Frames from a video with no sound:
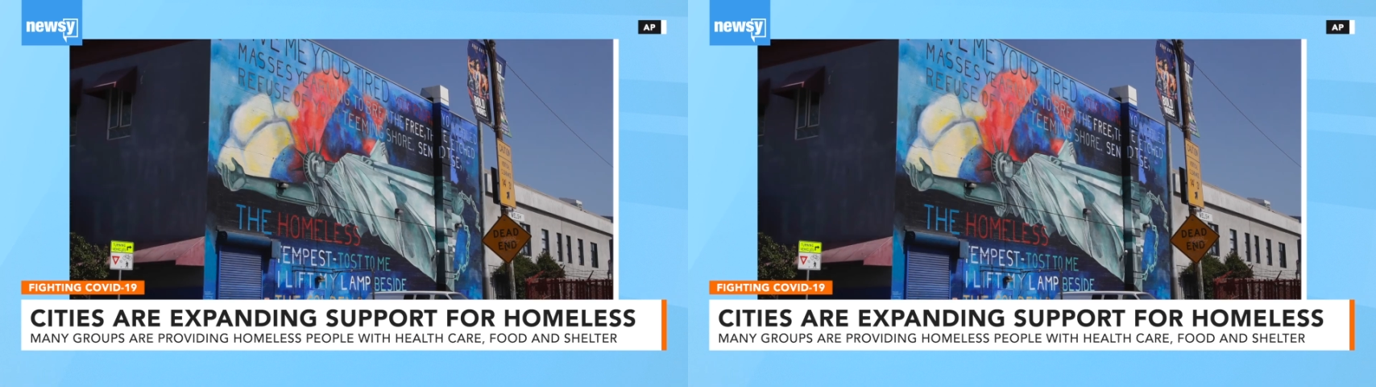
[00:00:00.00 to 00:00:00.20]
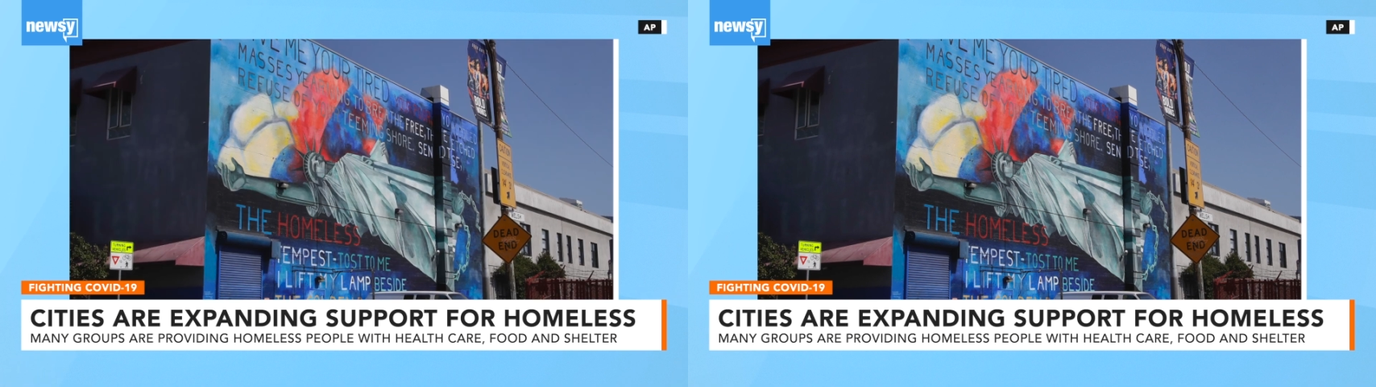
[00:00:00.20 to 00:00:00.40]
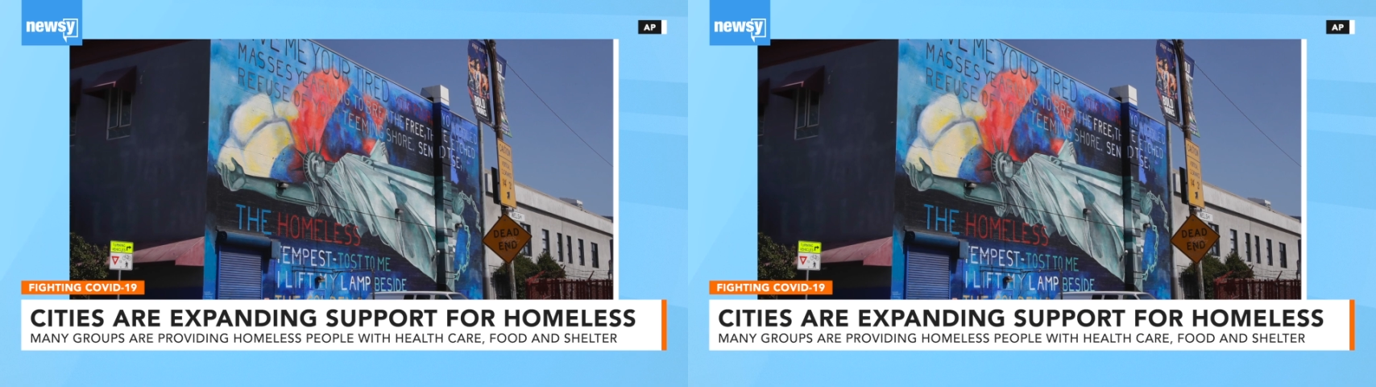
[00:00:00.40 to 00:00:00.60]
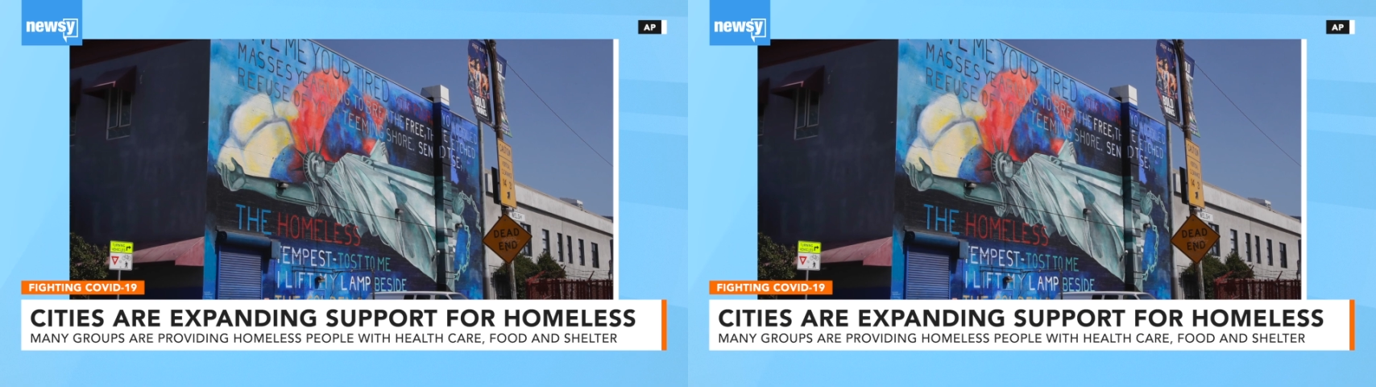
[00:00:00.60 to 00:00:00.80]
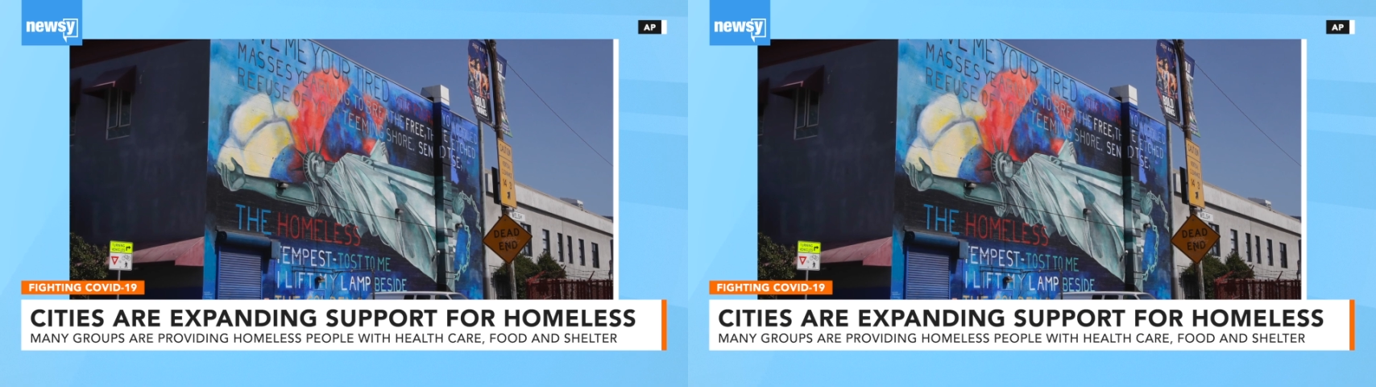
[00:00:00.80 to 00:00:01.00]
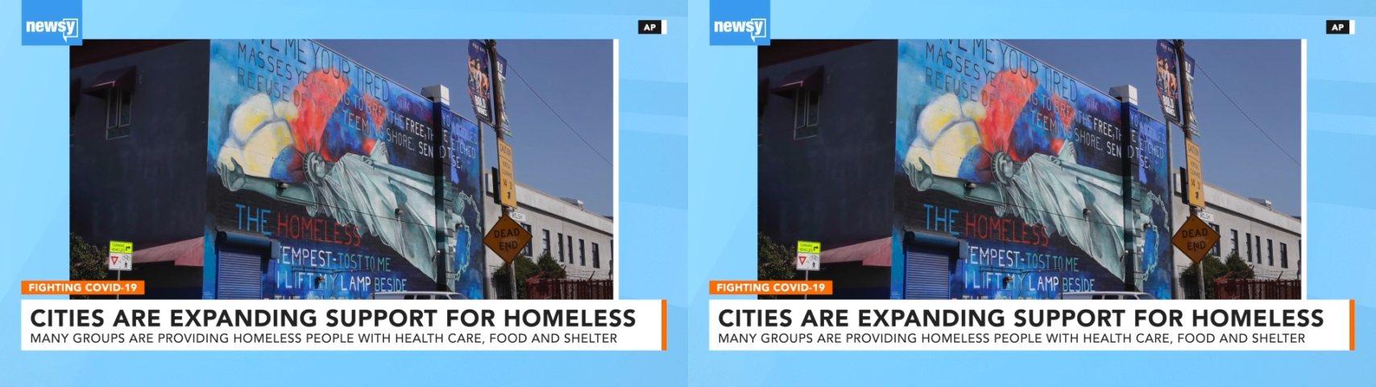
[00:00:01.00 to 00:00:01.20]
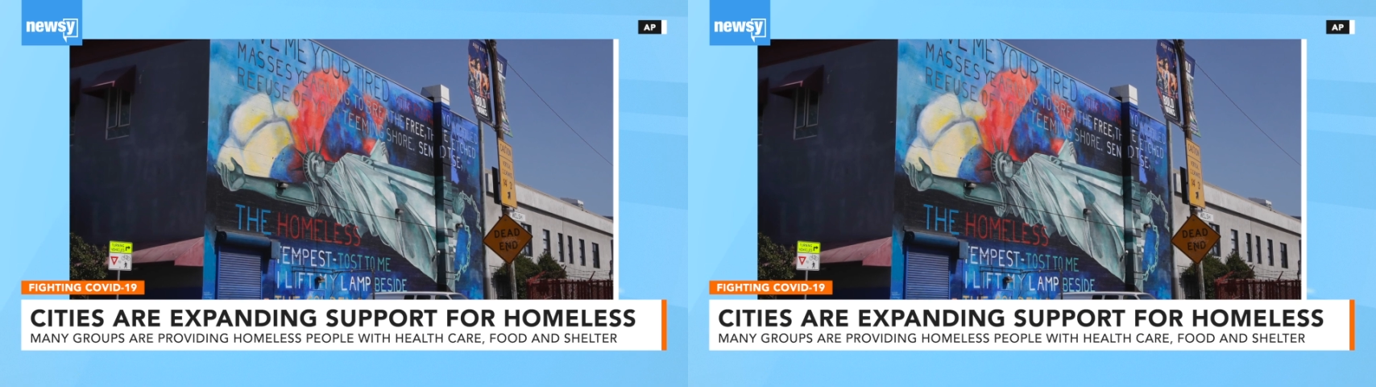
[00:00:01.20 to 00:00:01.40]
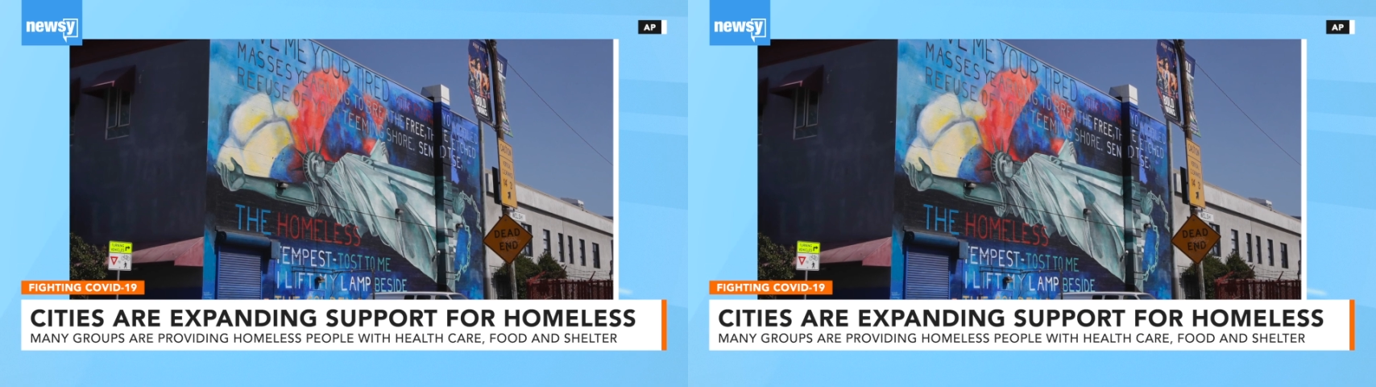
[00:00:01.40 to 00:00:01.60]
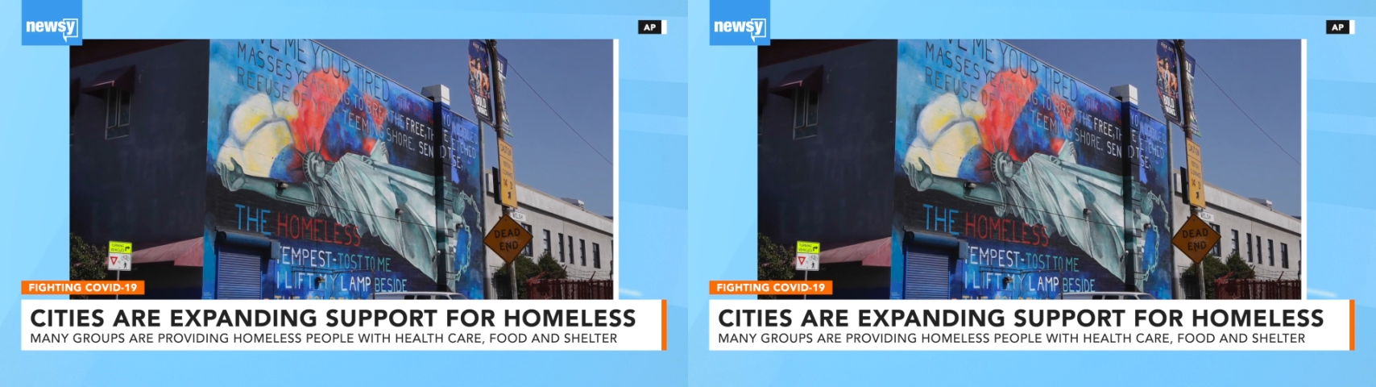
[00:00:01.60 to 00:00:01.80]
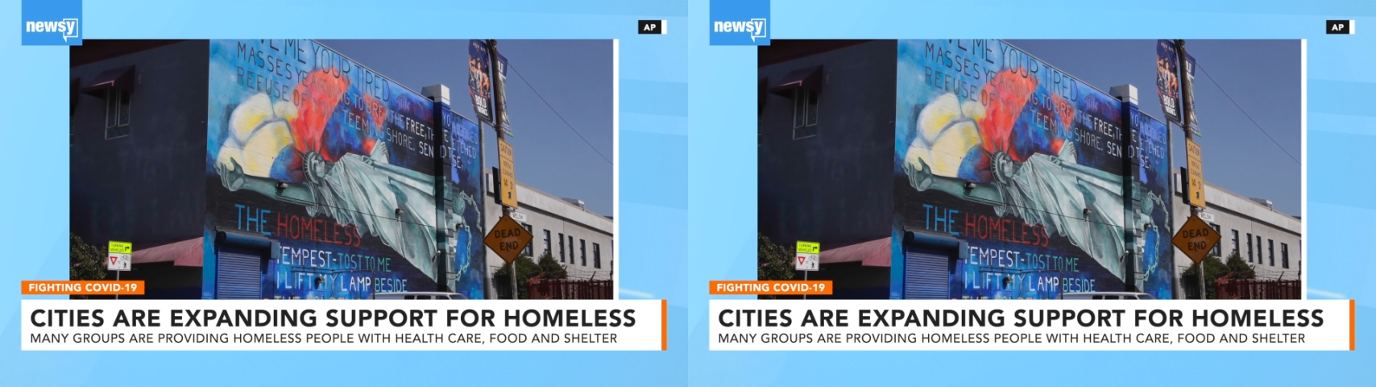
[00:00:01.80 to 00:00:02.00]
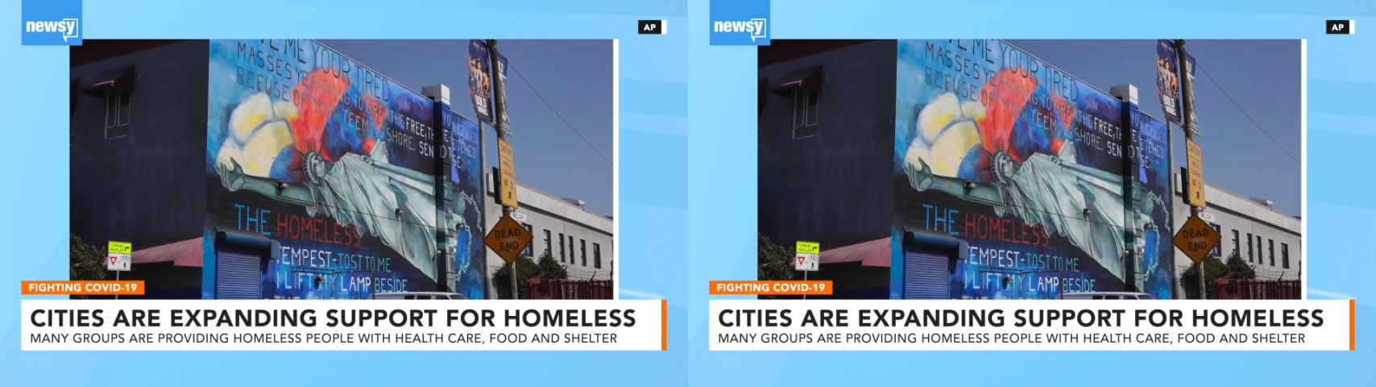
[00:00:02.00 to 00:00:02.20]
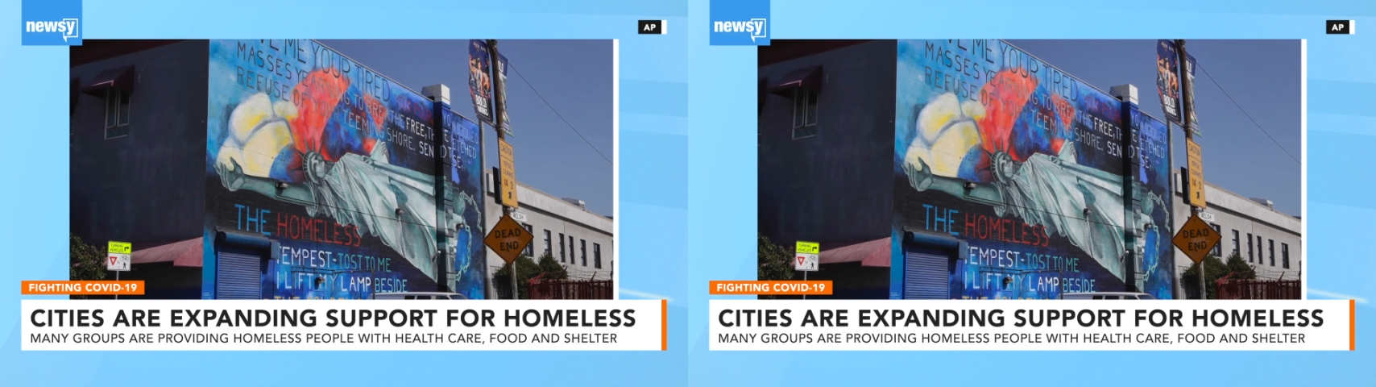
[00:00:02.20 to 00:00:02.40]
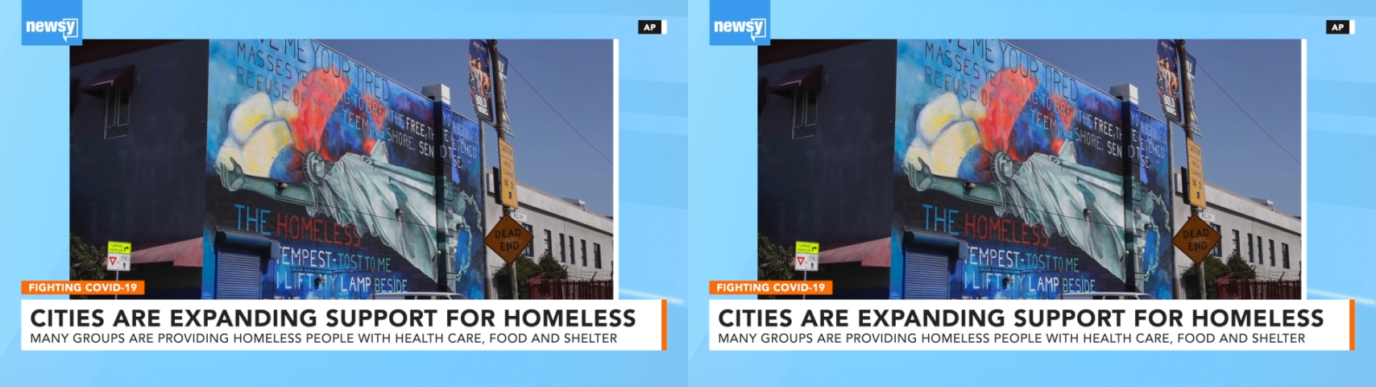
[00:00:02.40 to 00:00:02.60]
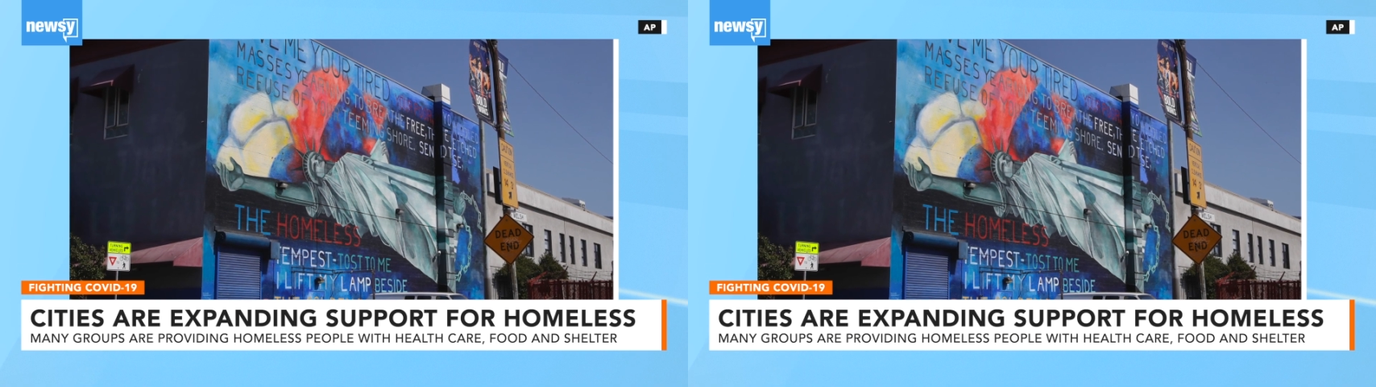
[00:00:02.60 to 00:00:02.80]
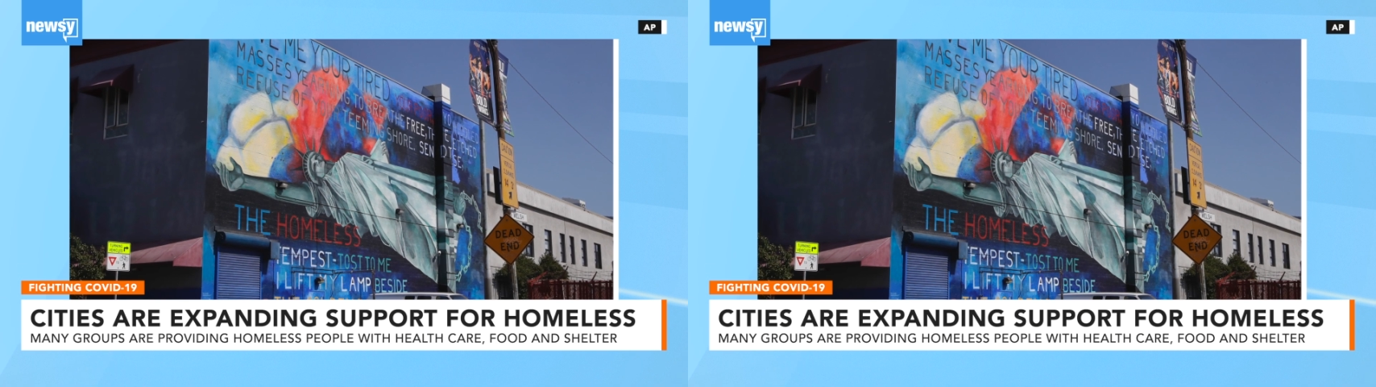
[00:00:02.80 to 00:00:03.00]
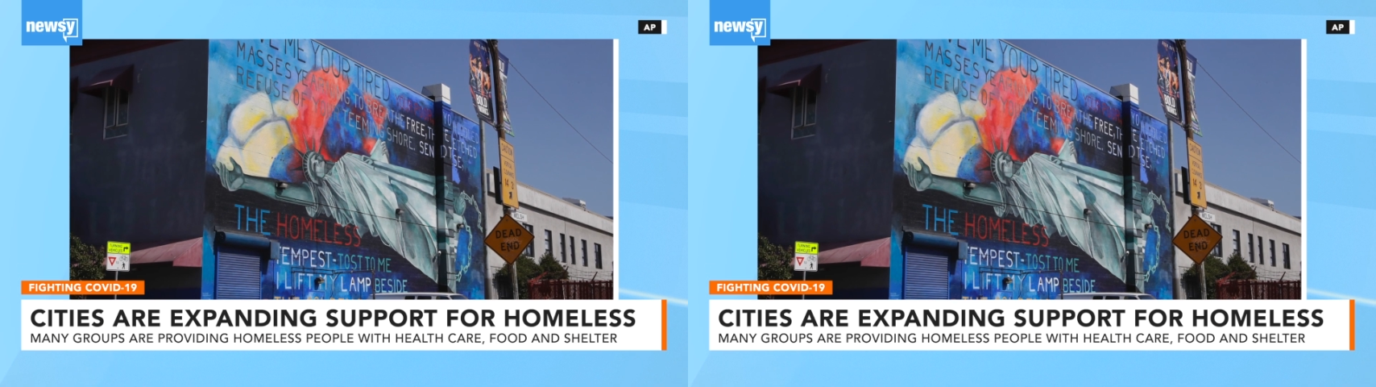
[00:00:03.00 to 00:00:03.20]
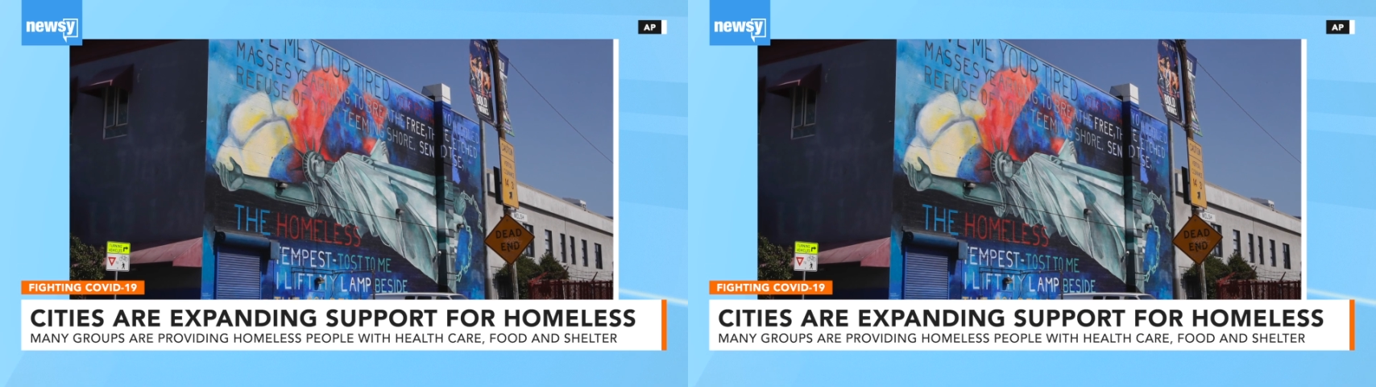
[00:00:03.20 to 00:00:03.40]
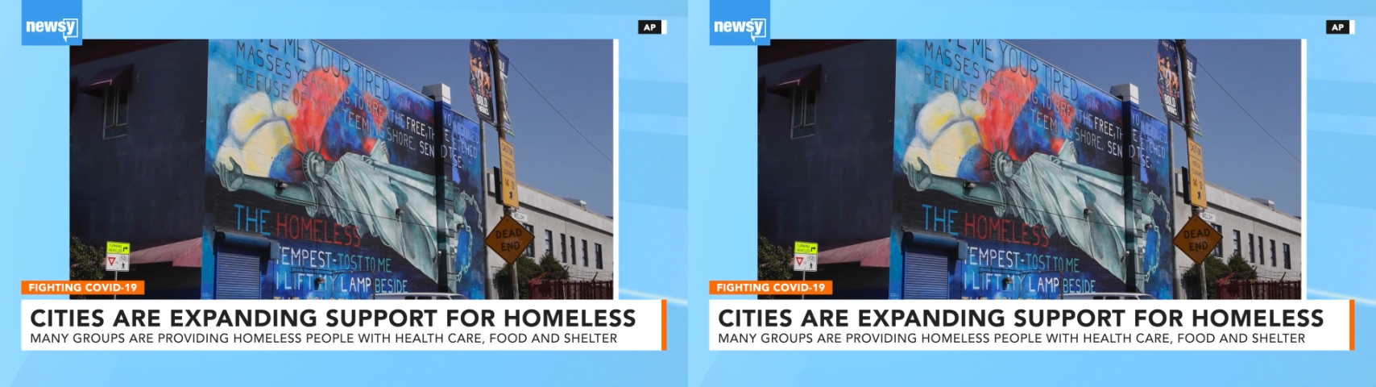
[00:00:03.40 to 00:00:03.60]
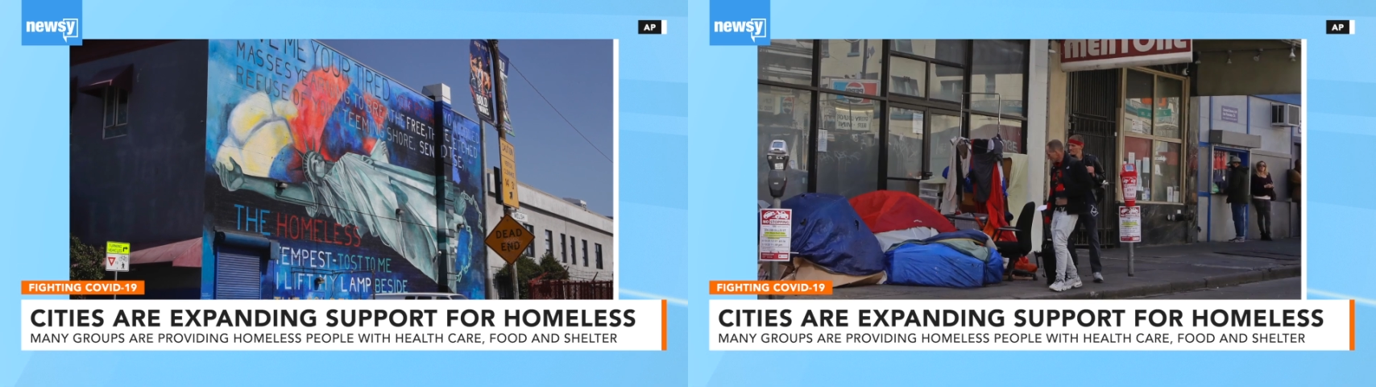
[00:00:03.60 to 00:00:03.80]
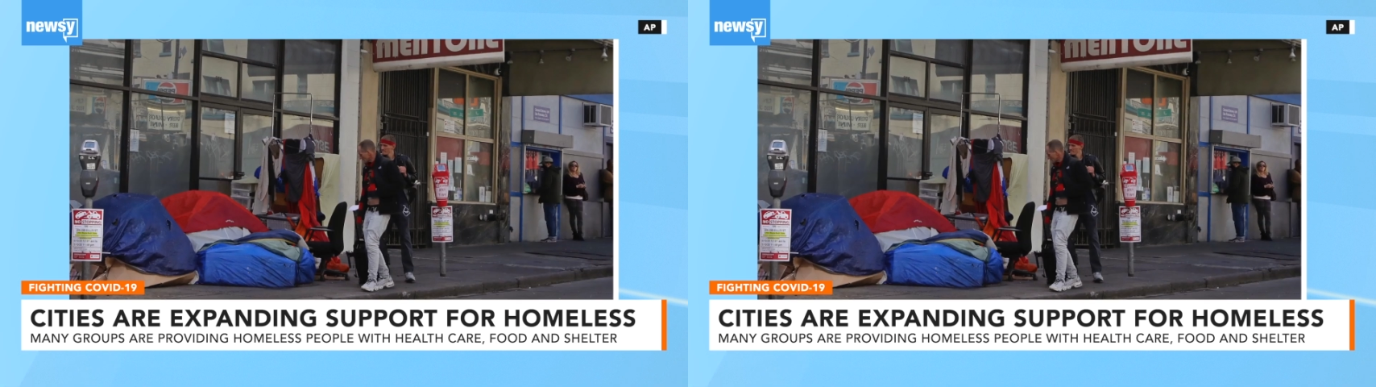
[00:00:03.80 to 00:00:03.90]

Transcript: Nobody's mouth can be seen.